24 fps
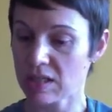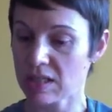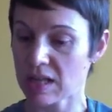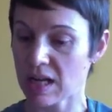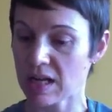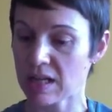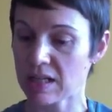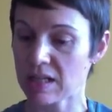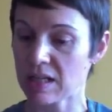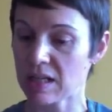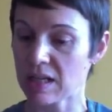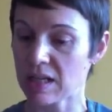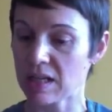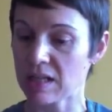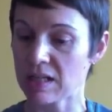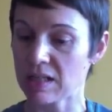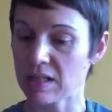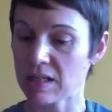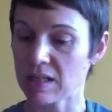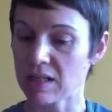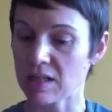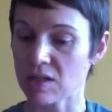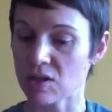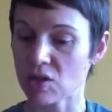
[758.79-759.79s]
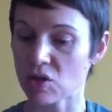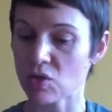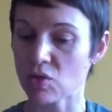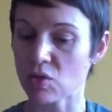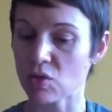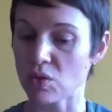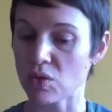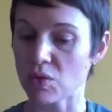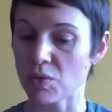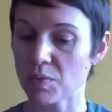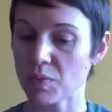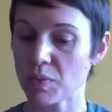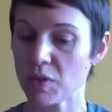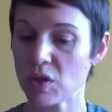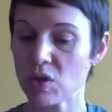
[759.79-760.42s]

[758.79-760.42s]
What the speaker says: take to get into the school.